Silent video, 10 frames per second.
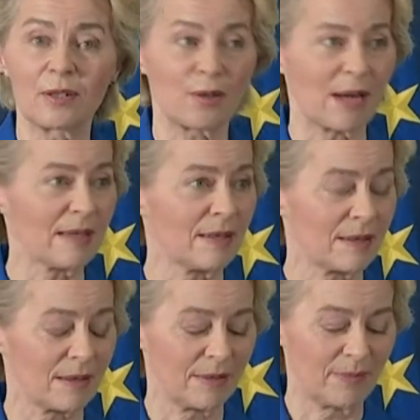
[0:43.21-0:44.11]

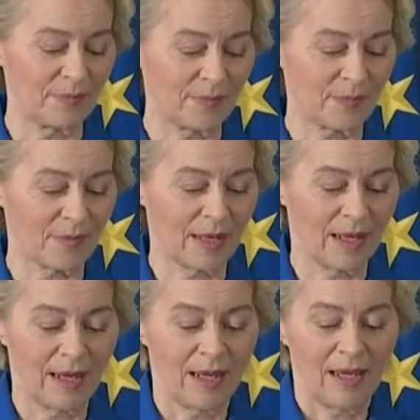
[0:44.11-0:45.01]
trust,
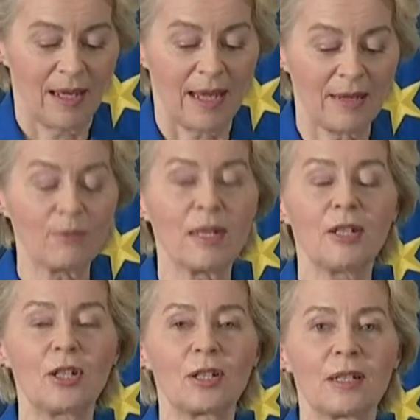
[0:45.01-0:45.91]

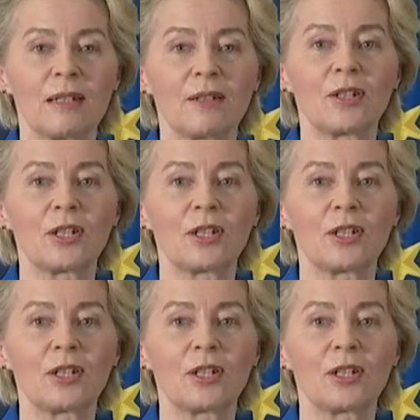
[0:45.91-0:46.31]
enriched in